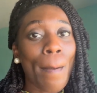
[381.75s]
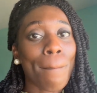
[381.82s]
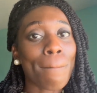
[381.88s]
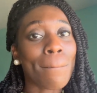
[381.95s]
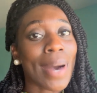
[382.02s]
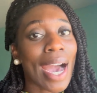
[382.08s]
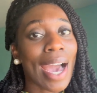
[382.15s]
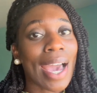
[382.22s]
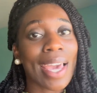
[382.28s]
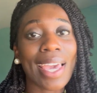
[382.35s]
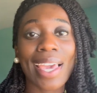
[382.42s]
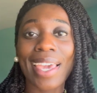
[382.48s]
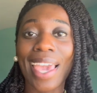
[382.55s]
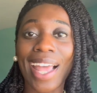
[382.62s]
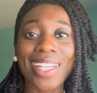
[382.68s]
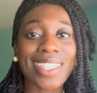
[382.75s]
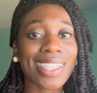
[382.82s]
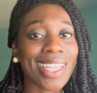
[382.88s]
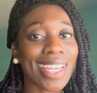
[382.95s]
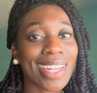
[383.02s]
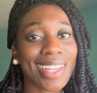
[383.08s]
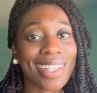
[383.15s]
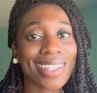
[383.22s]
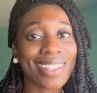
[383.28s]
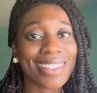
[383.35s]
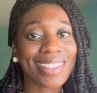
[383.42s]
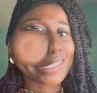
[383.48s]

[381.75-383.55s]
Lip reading: Bye and catch you later.